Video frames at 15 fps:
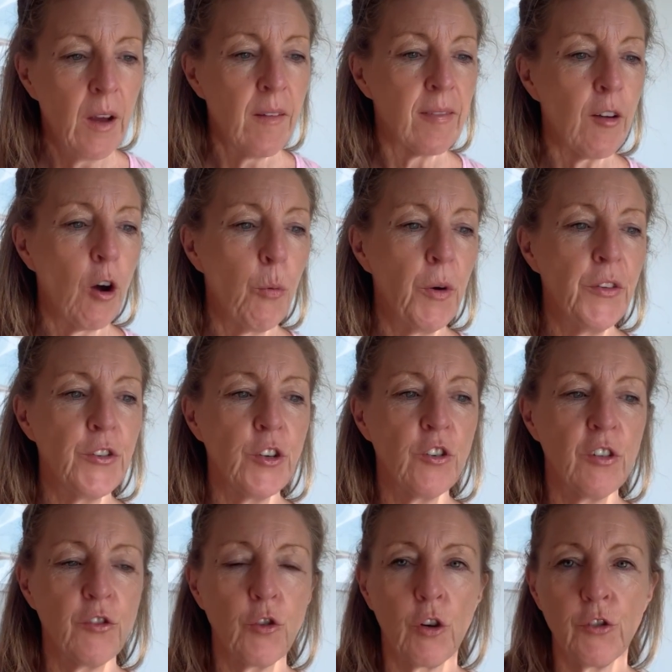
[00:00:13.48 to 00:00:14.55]
So I want to
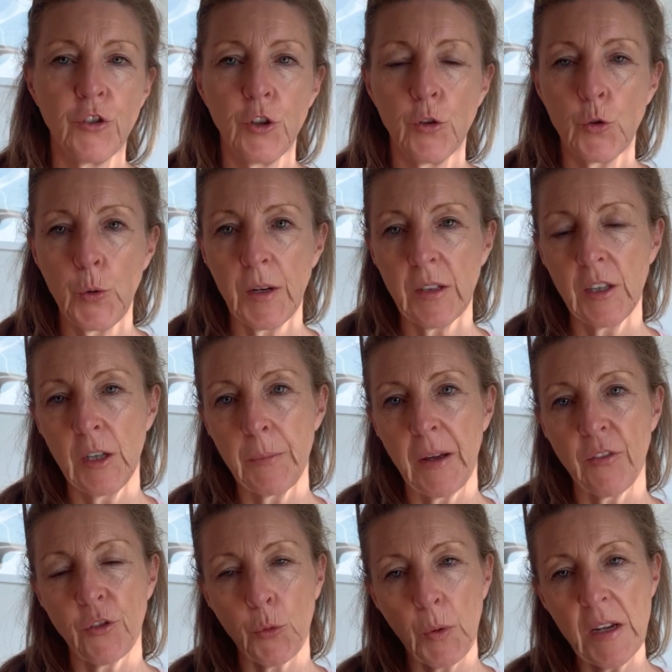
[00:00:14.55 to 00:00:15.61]
just talk to you quickly
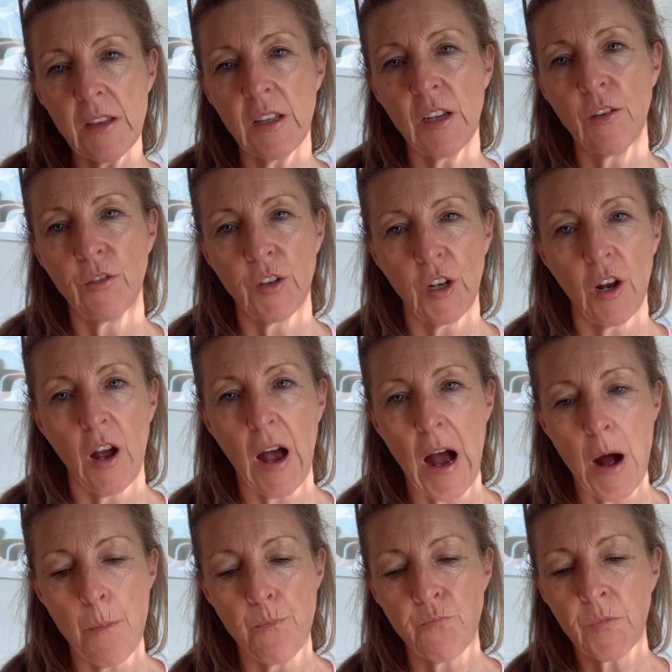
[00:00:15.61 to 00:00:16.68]
about 3 things that
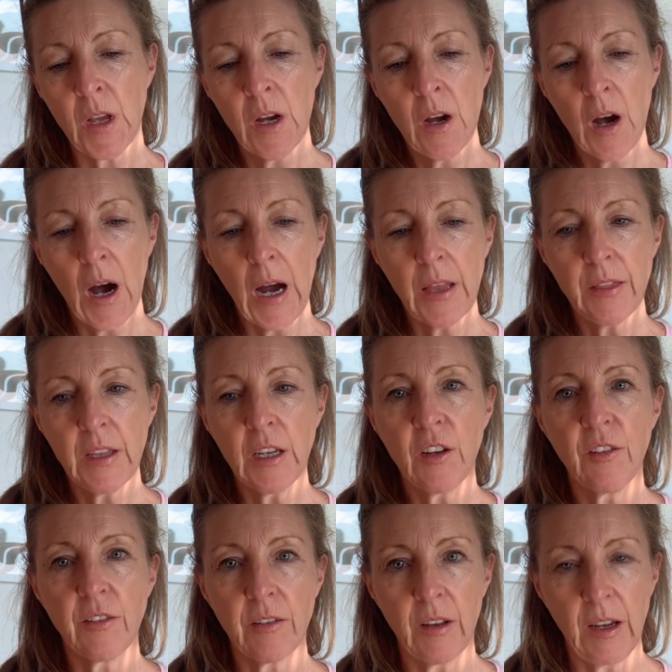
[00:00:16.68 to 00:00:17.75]
I think
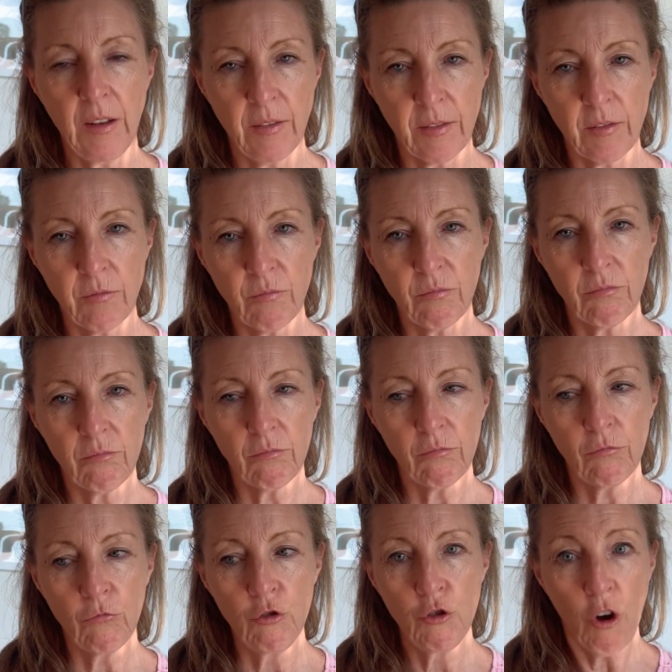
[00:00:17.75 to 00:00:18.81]
is
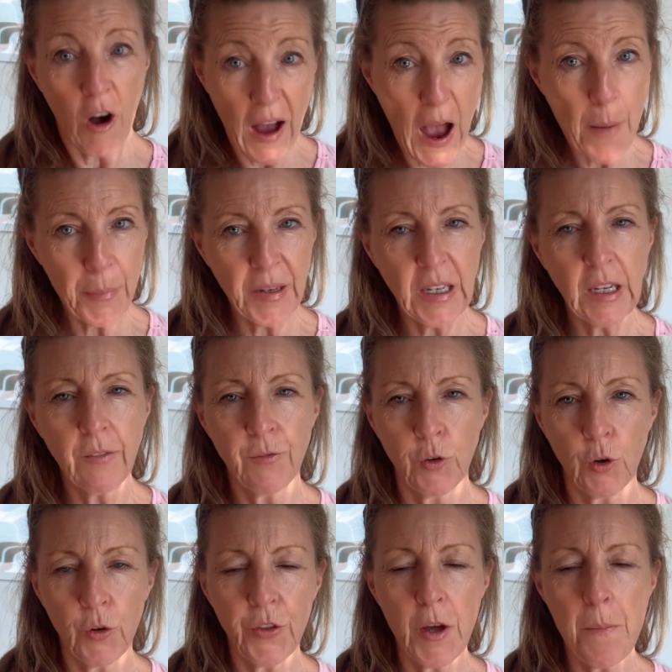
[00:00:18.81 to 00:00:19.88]
not happening
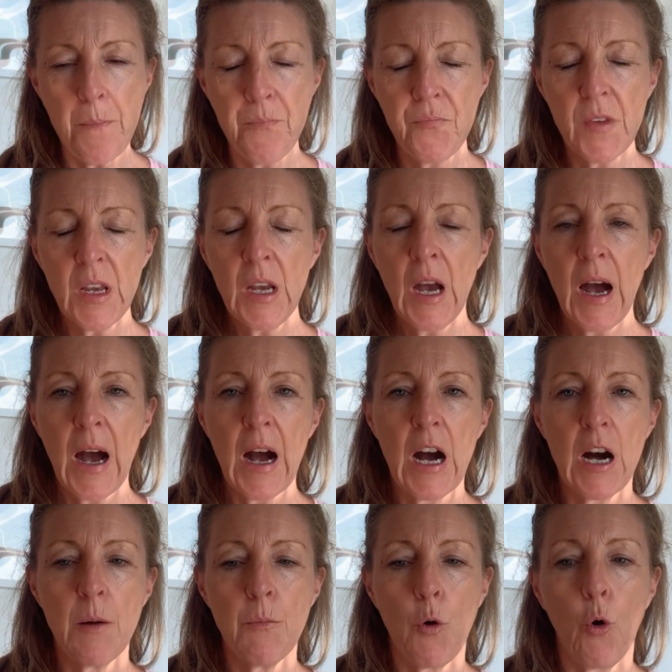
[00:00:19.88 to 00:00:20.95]
for
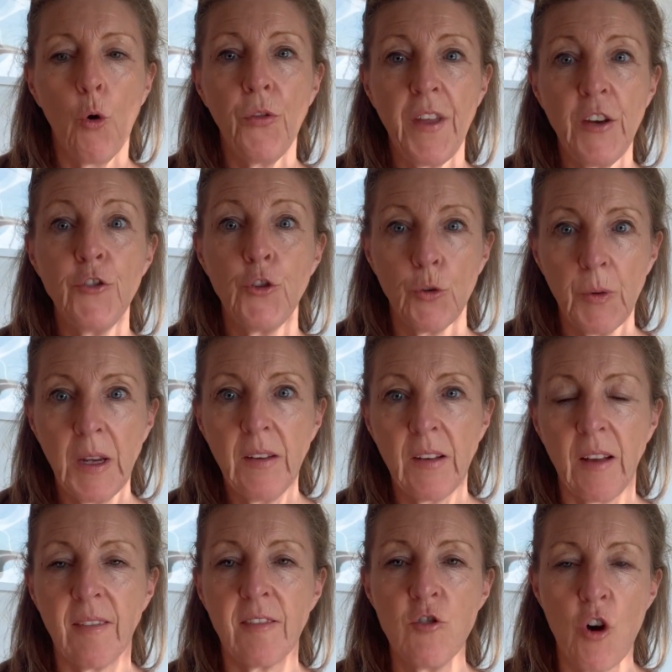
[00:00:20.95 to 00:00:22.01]
them, or they're doing
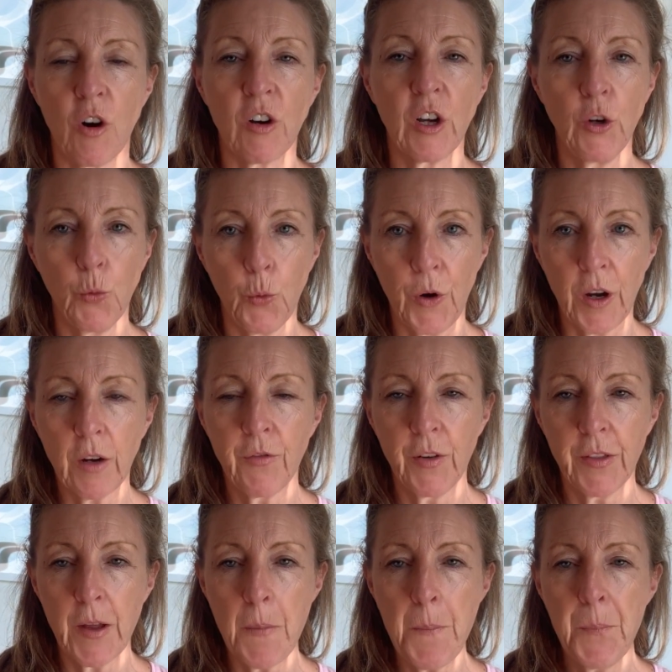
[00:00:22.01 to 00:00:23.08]
that's not going to work for
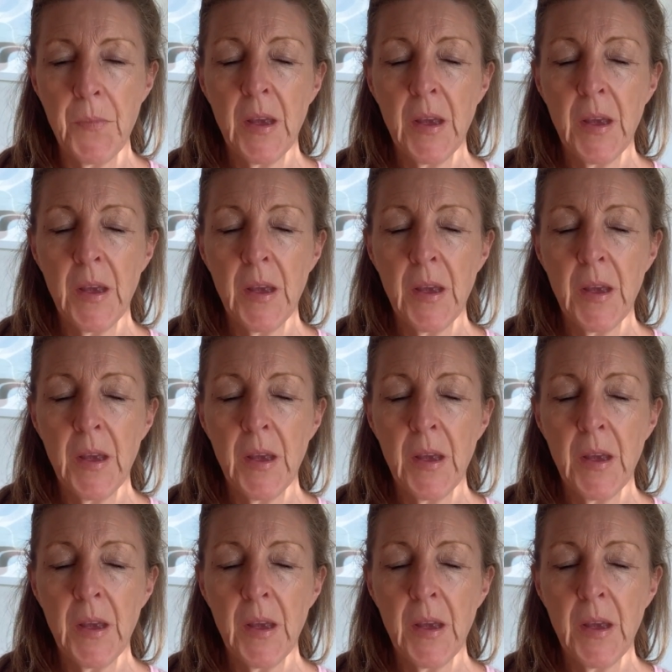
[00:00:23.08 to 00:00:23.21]
them.